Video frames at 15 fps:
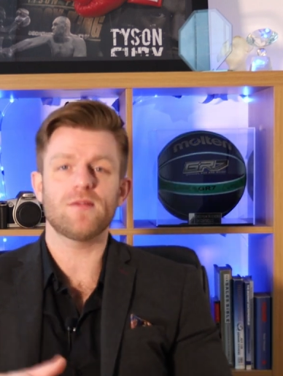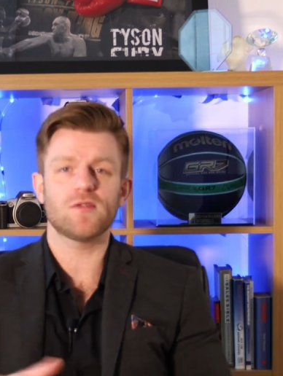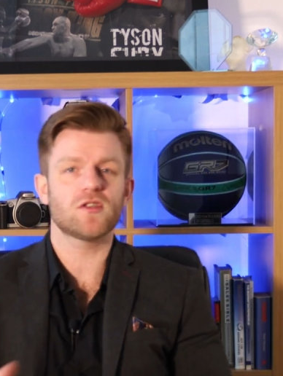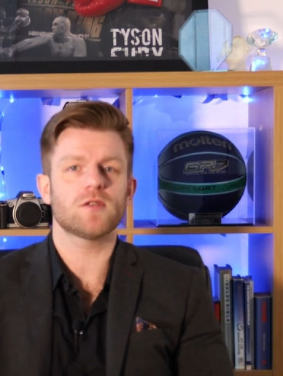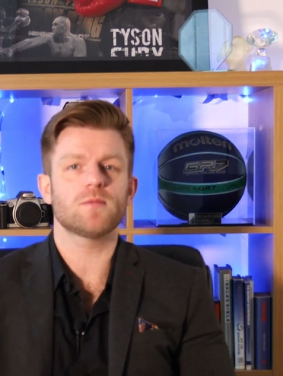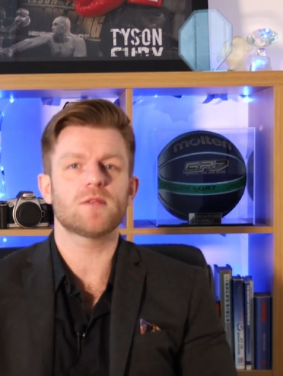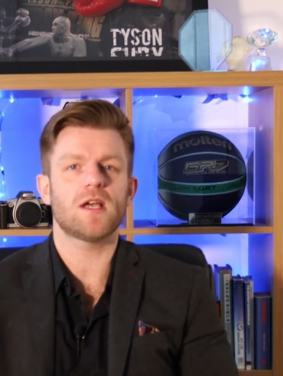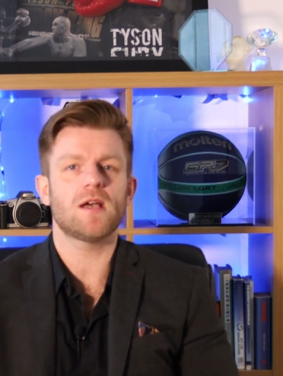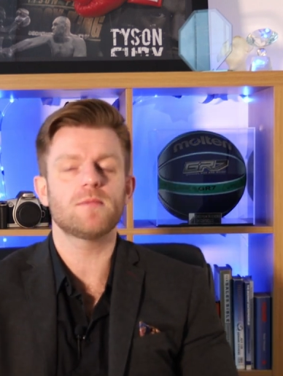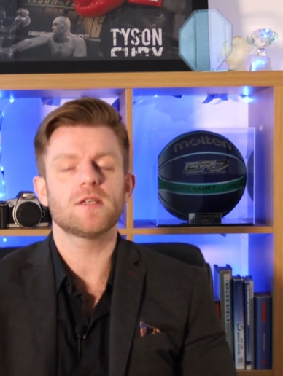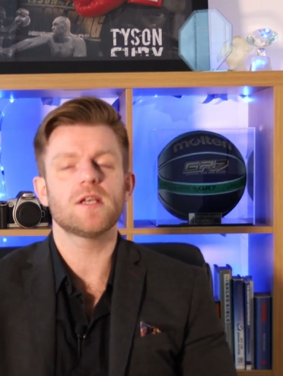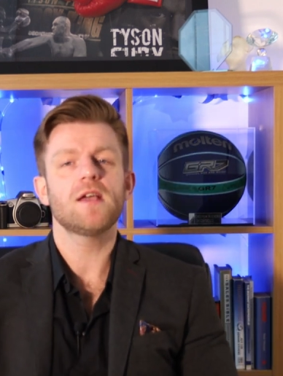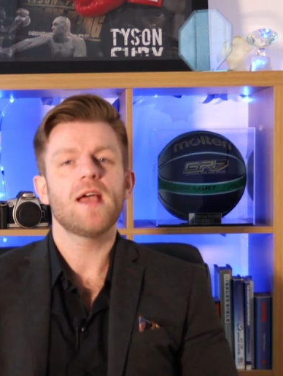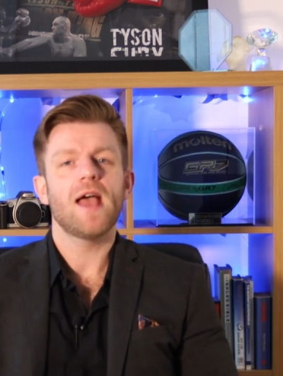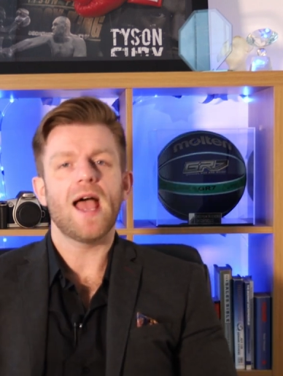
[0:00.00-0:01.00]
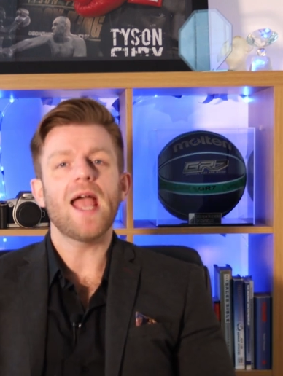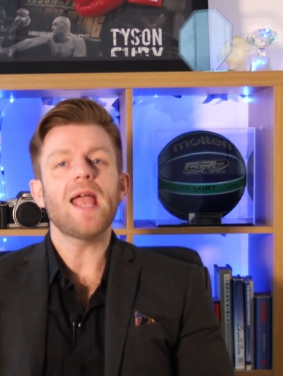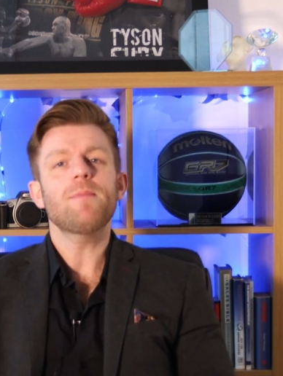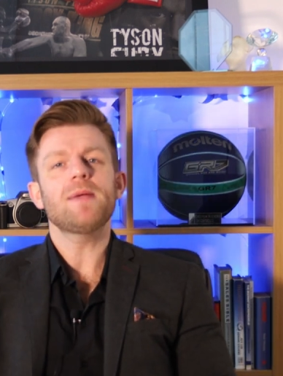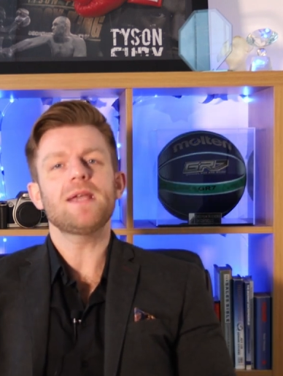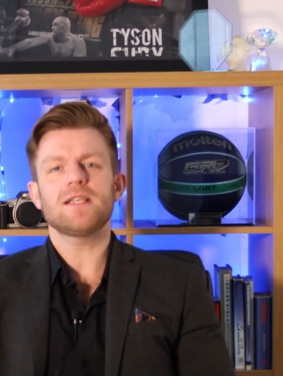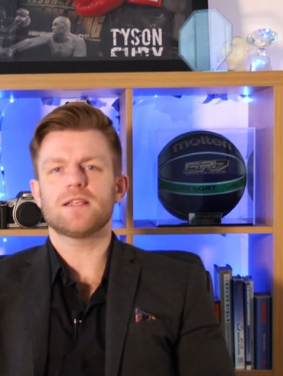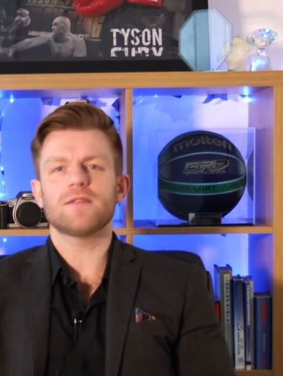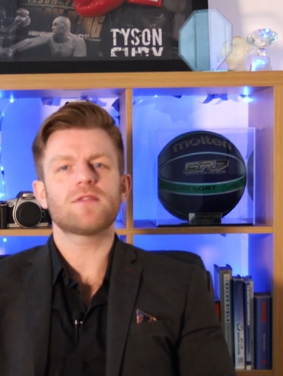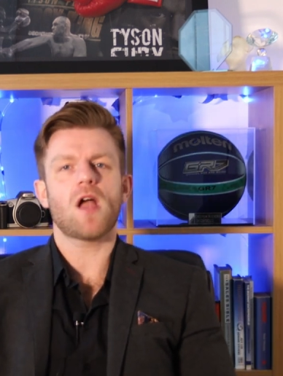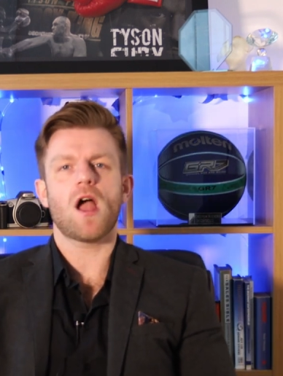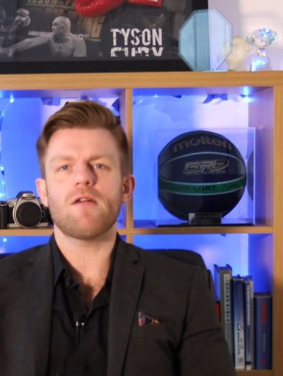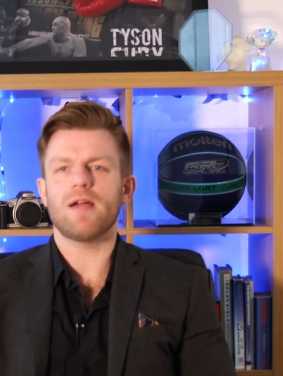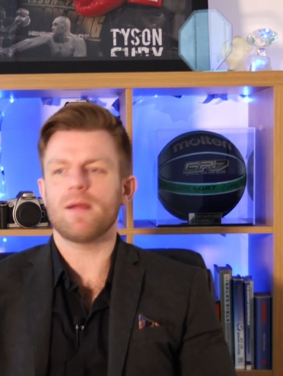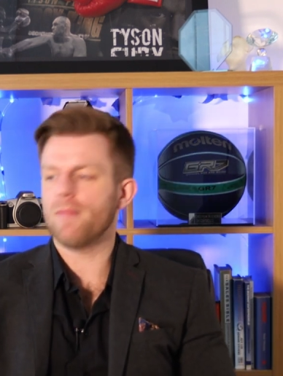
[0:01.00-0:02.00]
Even sometimes a piece of
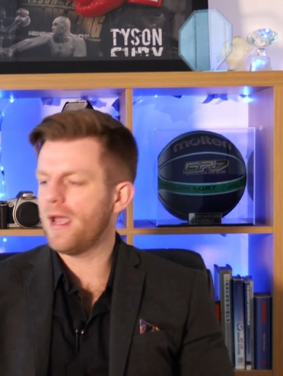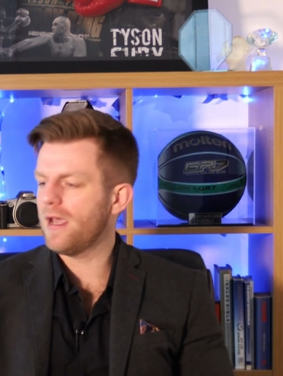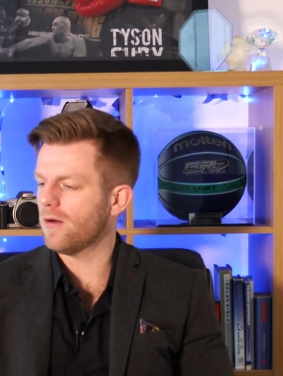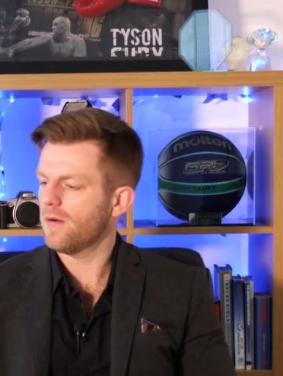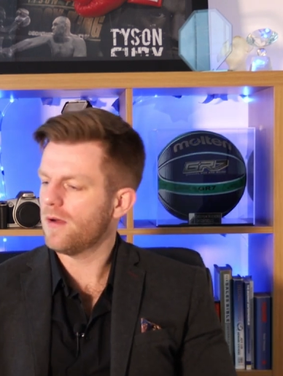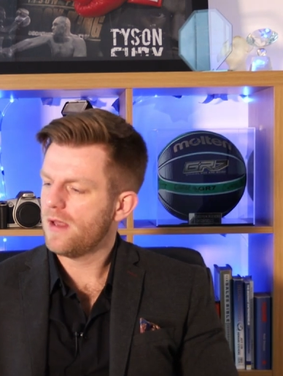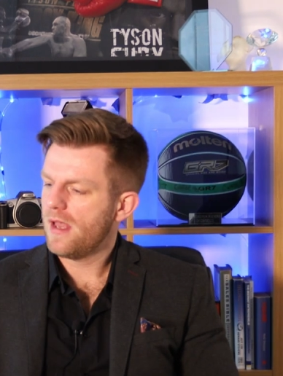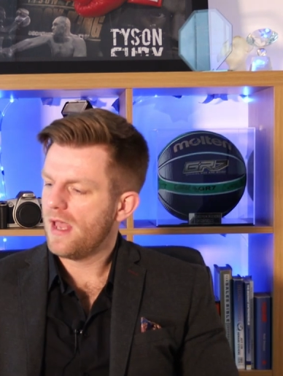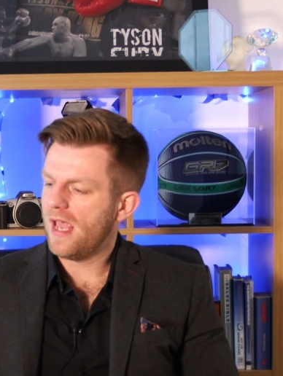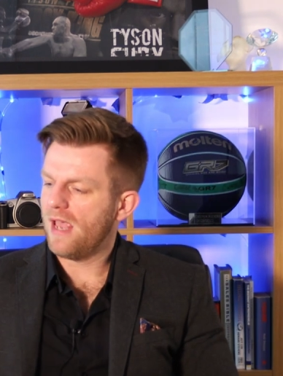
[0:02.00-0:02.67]
direct mail.